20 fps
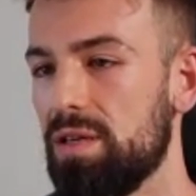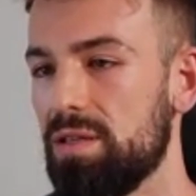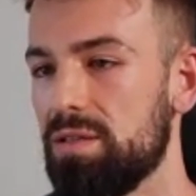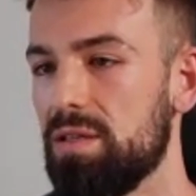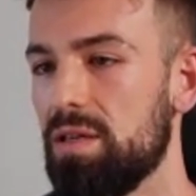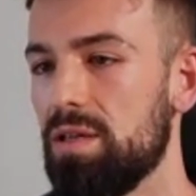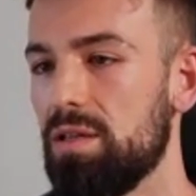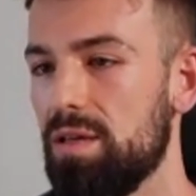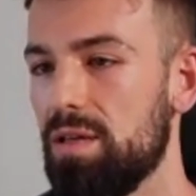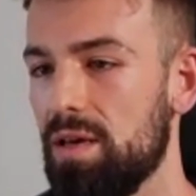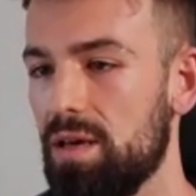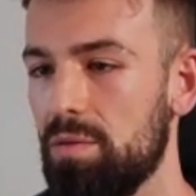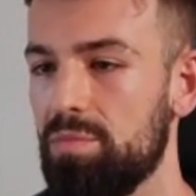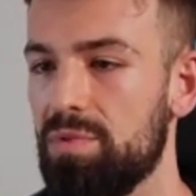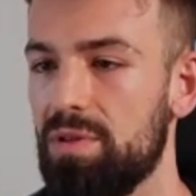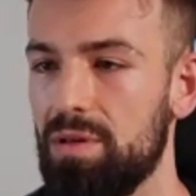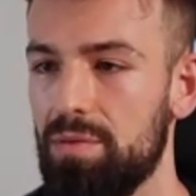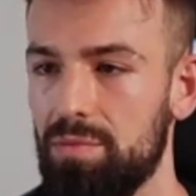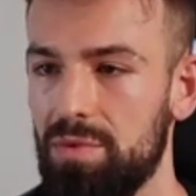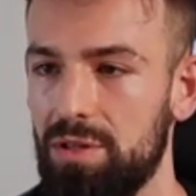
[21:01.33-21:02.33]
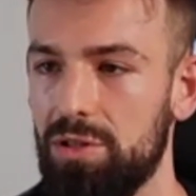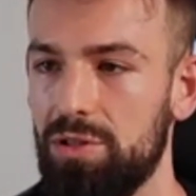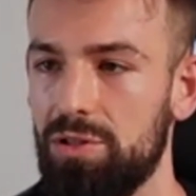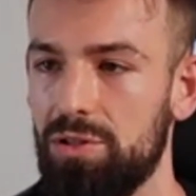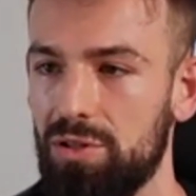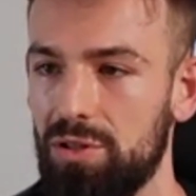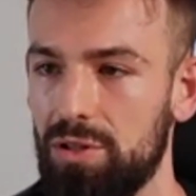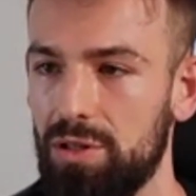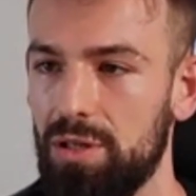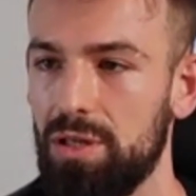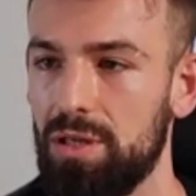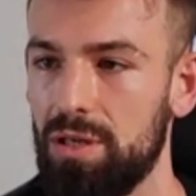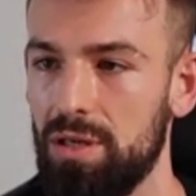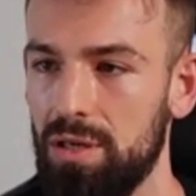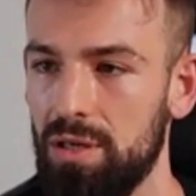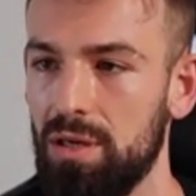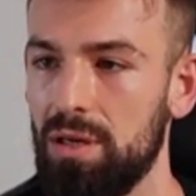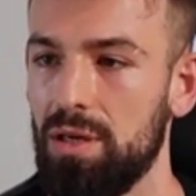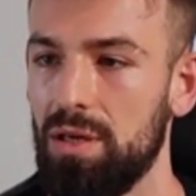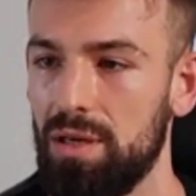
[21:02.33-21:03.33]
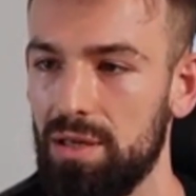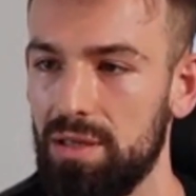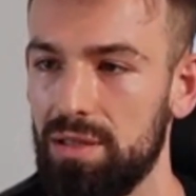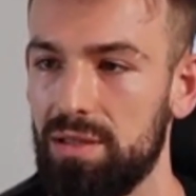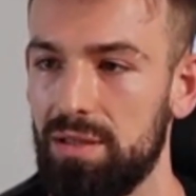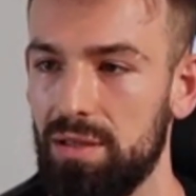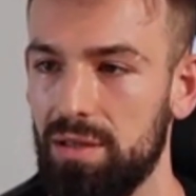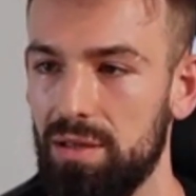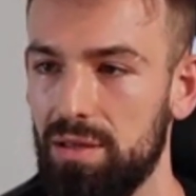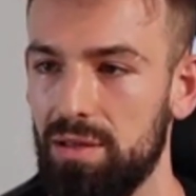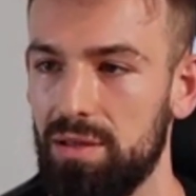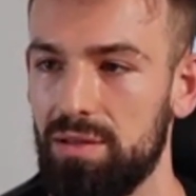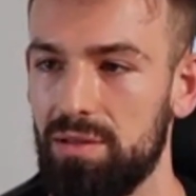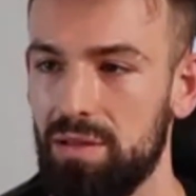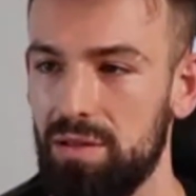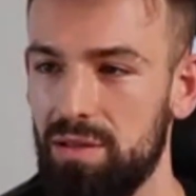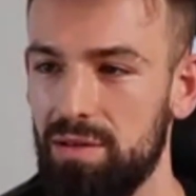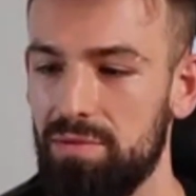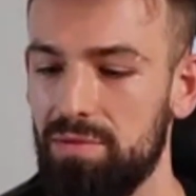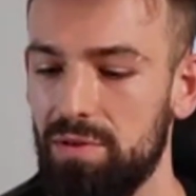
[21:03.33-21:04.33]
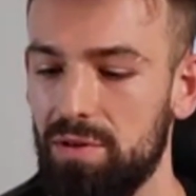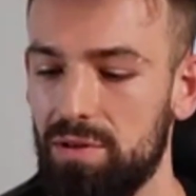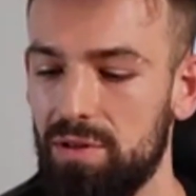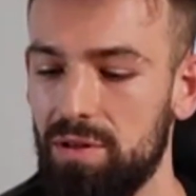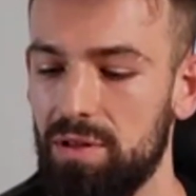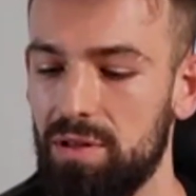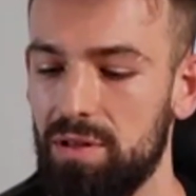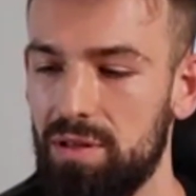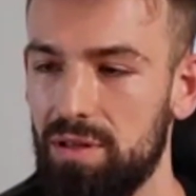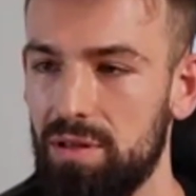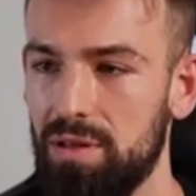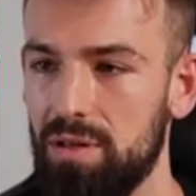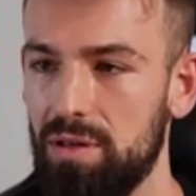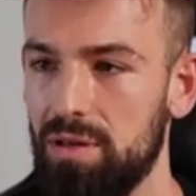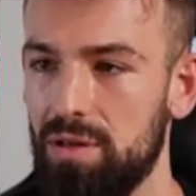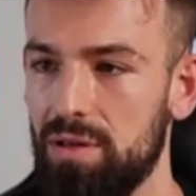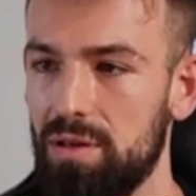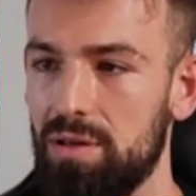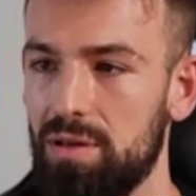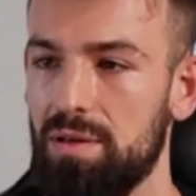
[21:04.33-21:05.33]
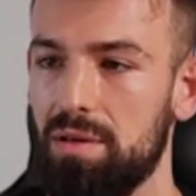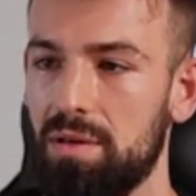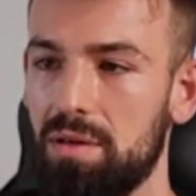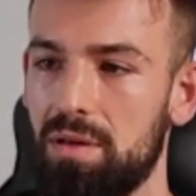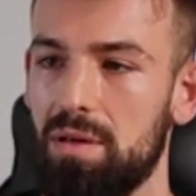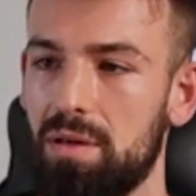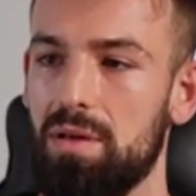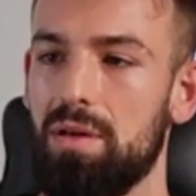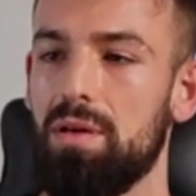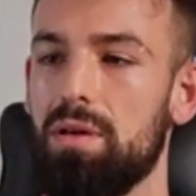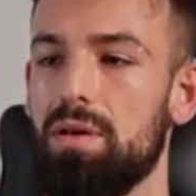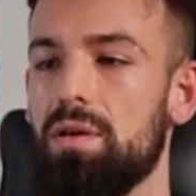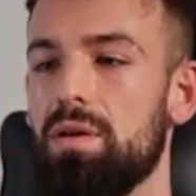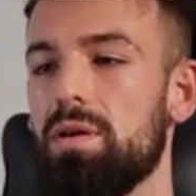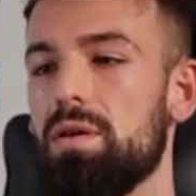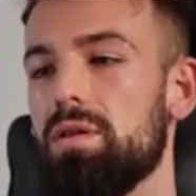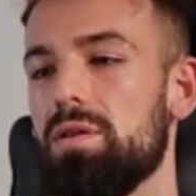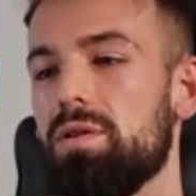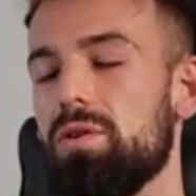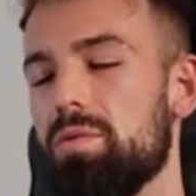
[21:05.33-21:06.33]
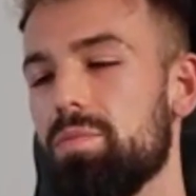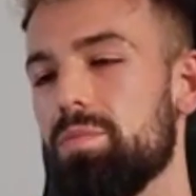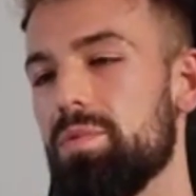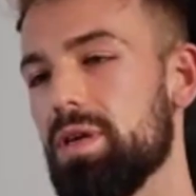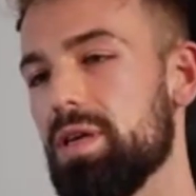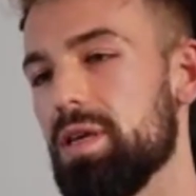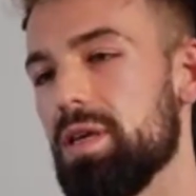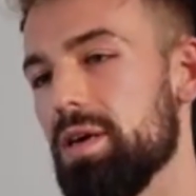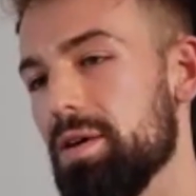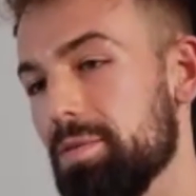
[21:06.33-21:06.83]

that helped them initially. It's a difficult topic, yeah.